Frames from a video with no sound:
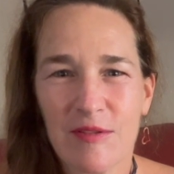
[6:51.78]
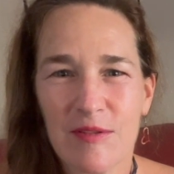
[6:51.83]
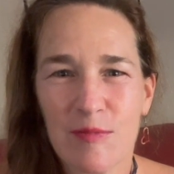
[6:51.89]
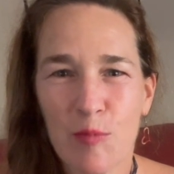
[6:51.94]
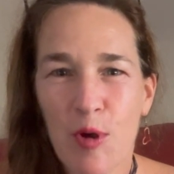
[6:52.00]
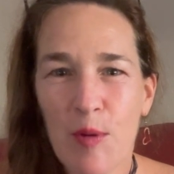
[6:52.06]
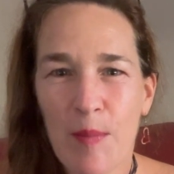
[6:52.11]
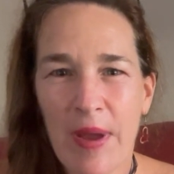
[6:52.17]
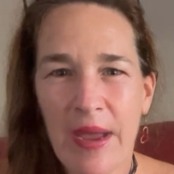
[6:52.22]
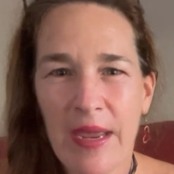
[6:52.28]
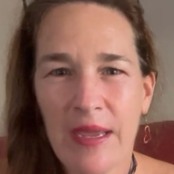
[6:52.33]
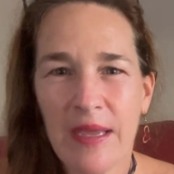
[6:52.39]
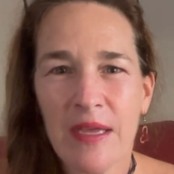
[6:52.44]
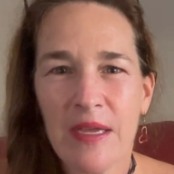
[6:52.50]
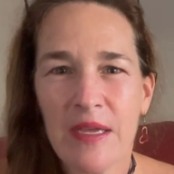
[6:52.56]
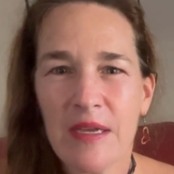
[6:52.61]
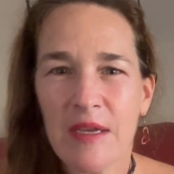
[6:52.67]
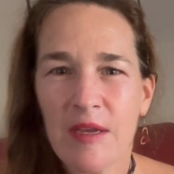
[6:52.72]
put my
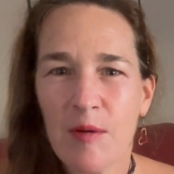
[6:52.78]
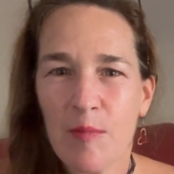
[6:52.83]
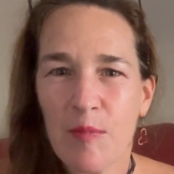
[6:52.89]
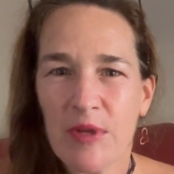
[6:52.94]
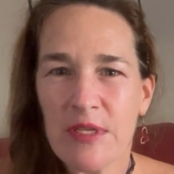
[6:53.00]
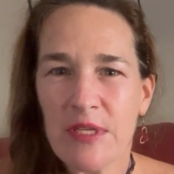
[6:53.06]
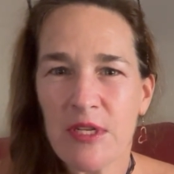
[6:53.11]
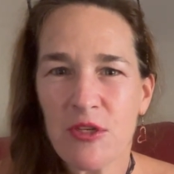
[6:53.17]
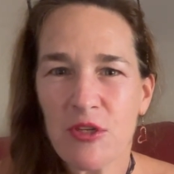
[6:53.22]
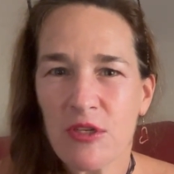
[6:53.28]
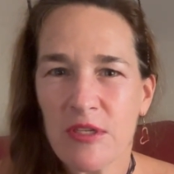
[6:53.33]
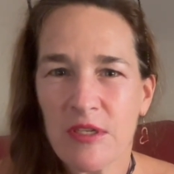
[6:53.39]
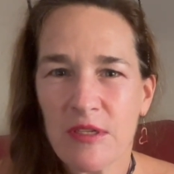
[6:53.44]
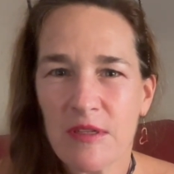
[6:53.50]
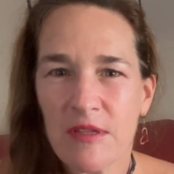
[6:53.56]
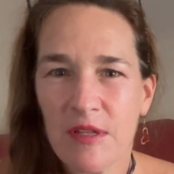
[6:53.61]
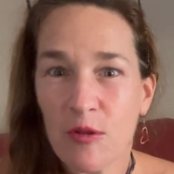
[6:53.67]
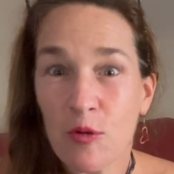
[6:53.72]
petition
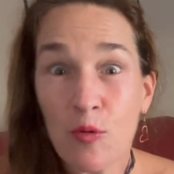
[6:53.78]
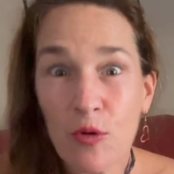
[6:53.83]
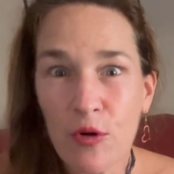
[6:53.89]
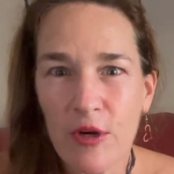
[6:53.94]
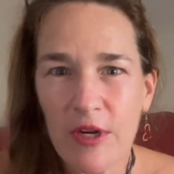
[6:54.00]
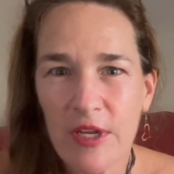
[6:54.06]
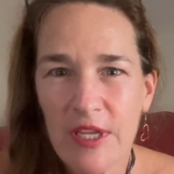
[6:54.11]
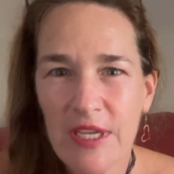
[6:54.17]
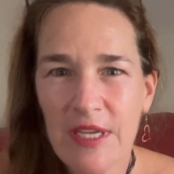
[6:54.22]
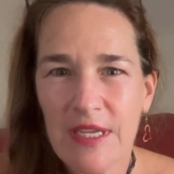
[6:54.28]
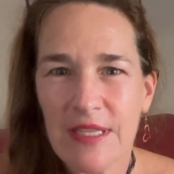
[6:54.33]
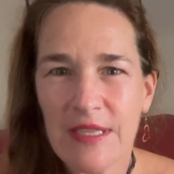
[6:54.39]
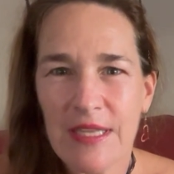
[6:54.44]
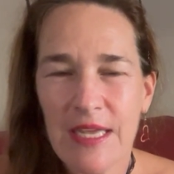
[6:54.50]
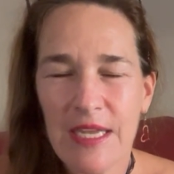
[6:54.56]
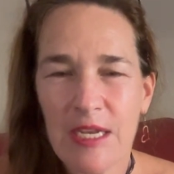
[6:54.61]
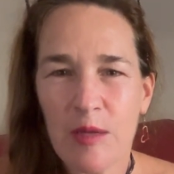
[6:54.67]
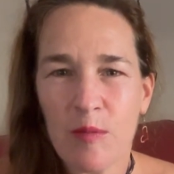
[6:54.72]
to the Lord.
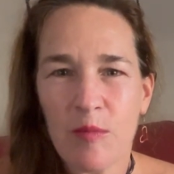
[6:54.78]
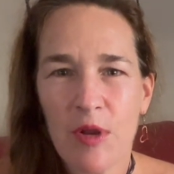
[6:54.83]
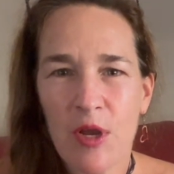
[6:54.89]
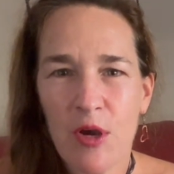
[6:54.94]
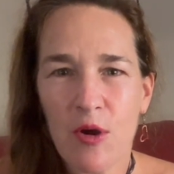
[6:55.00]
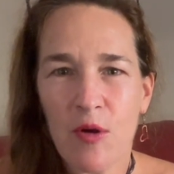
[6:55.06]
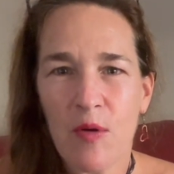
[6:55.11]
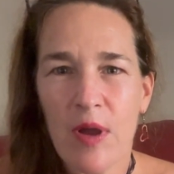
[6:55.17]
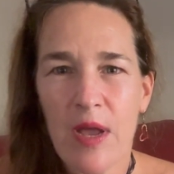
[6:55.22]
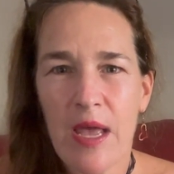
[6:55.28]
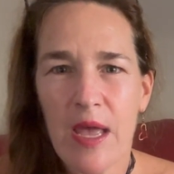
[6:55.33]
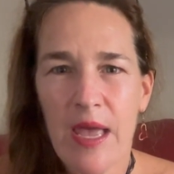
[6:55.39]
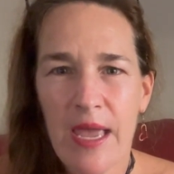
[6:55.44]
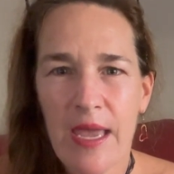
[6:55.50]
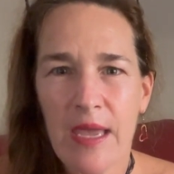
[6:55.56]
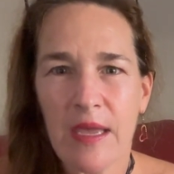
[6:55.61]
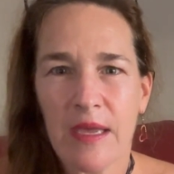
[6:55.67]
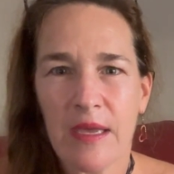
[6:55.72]
Let him know,
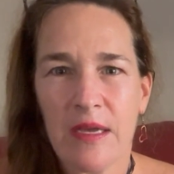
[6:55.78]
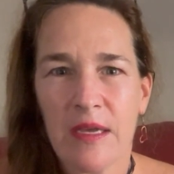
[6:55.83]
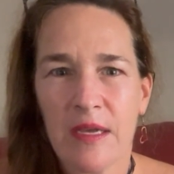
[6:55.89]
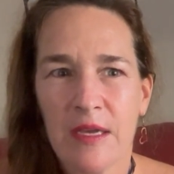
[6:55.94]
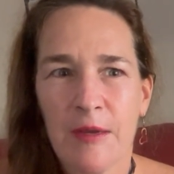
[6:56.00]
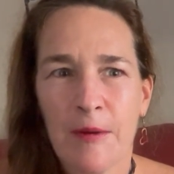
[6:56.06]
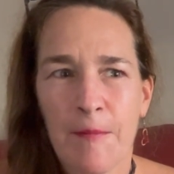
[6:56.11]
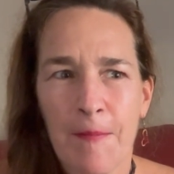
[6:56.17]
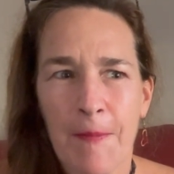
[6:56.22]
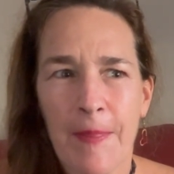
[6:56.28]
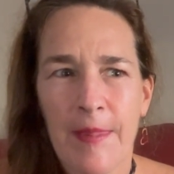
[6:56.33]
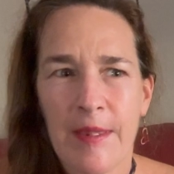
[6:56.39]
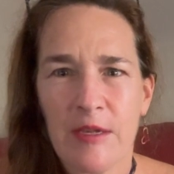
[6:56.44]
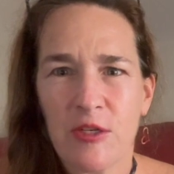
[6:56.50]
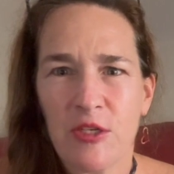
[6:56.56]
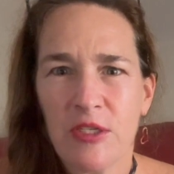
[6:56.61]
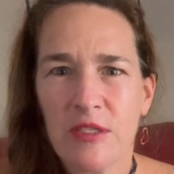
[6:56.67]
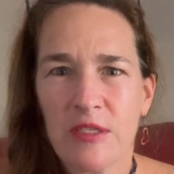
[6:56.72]
hey,
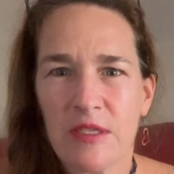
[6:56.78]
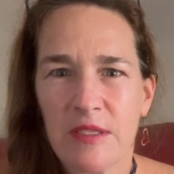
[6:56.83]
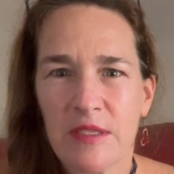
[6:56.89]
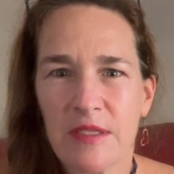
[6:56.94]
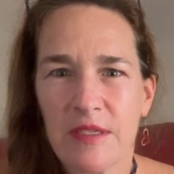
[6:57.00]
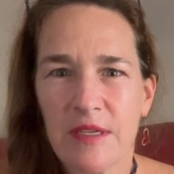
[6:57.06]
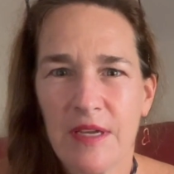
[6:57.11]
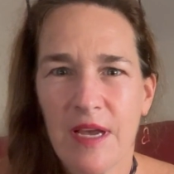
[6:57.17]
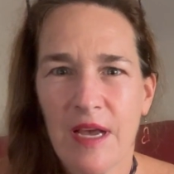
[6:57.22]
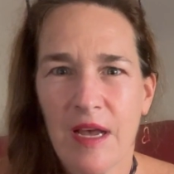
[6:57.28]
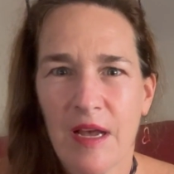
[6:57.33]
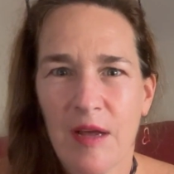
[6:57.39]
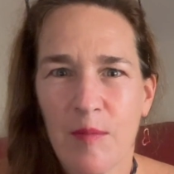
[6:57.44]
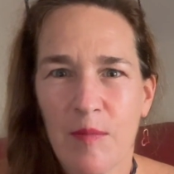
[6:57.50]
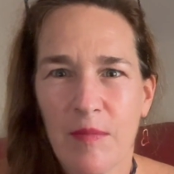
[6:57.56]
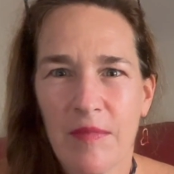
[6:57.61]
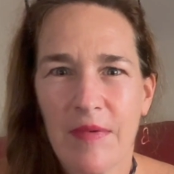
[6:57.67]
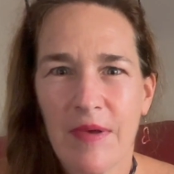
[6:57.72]
Jesus,
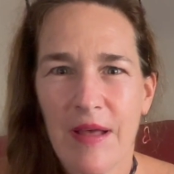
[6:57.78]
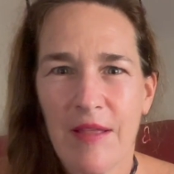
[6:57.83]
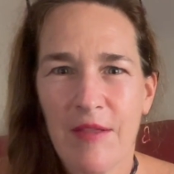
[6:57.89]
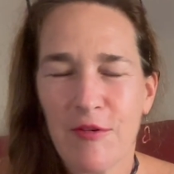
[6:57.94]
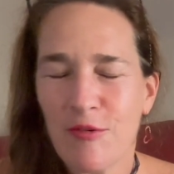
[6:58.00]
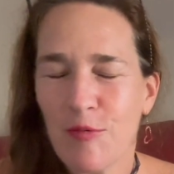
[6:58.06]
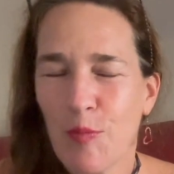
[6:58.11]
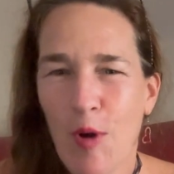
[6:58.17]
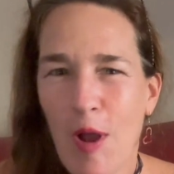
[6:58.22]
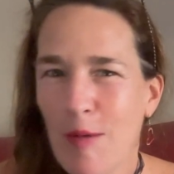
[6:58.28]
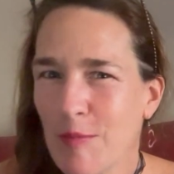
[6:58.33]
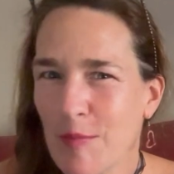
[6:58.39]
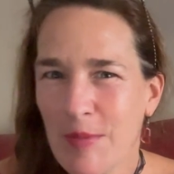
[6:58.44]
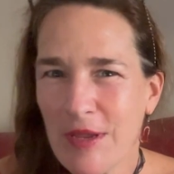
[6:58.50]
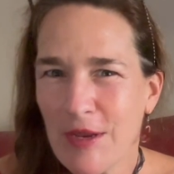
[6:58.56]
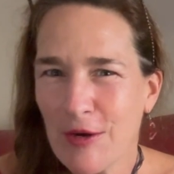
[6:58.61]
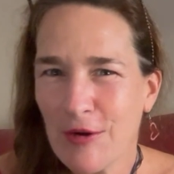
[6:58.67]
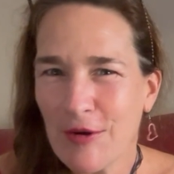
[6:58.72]
um, there's a problem
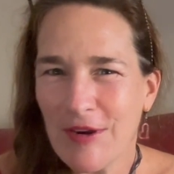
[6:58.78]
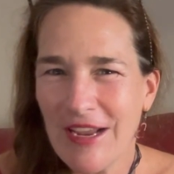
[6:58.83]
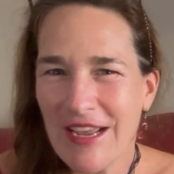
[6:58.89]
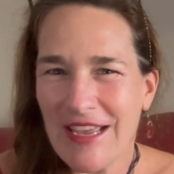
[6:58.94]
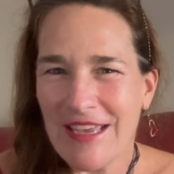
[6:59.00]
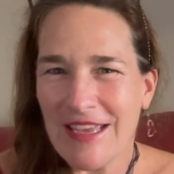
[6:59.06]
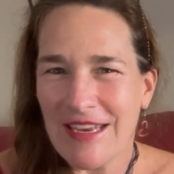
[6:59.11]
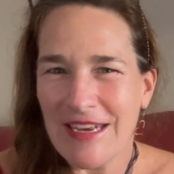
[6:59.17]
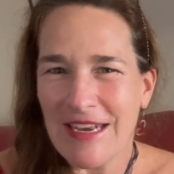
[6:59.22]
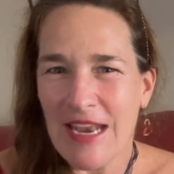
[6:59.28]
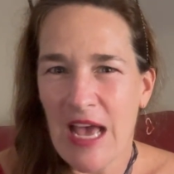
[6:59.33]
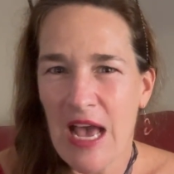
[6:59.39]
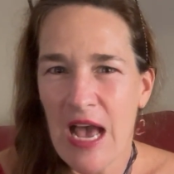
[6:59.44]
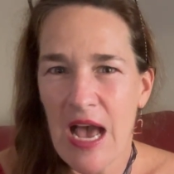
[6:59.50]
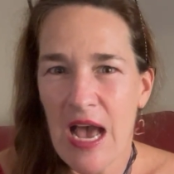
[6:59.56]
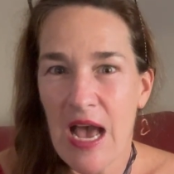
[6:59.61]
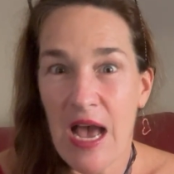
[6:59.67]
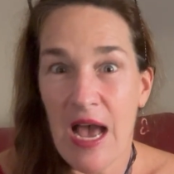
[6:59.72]
here and
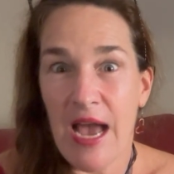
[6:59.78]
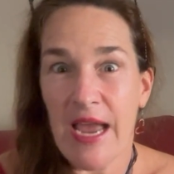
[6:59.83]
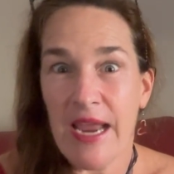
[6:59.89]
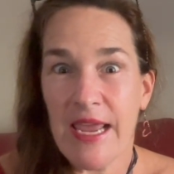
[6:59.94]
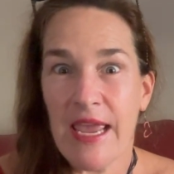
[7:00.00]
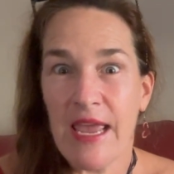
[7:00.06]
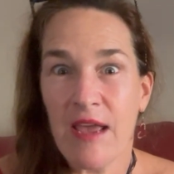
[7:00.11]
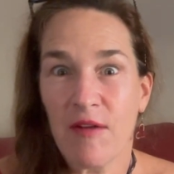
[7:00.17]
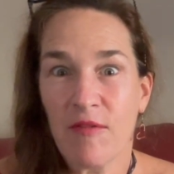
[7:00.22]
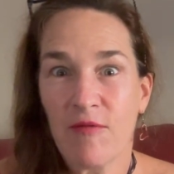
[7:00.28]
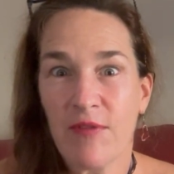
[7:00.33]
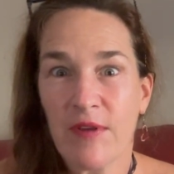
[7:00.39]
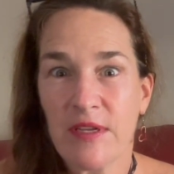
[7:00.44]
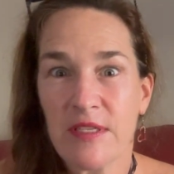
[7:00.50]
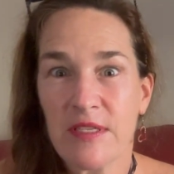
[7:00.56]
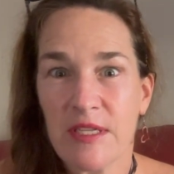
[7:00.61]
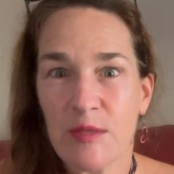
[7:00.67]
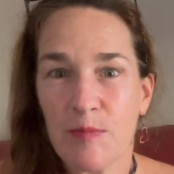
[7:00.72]
I can't
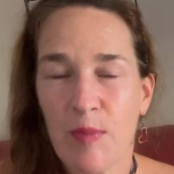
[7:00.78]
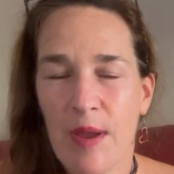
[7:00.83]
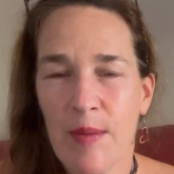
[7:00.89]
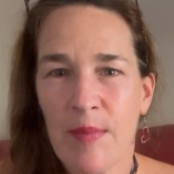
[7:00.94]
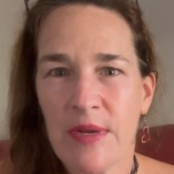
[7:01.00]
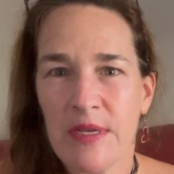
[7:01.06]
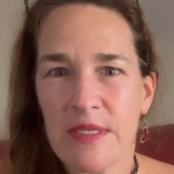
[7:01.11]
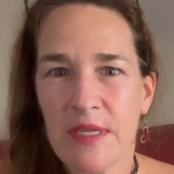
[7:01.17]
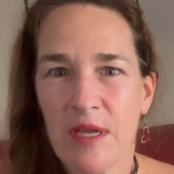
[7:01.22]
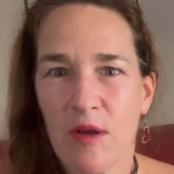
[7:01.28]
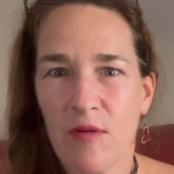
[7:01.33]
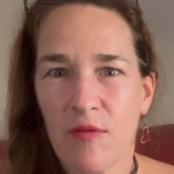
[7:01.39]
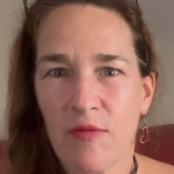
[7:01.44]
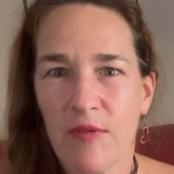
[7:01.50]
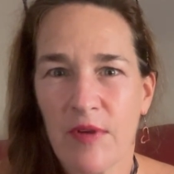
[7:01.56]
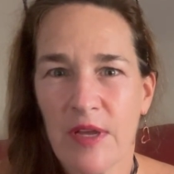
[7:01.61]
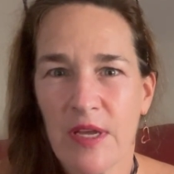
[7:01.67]
fix this by myself.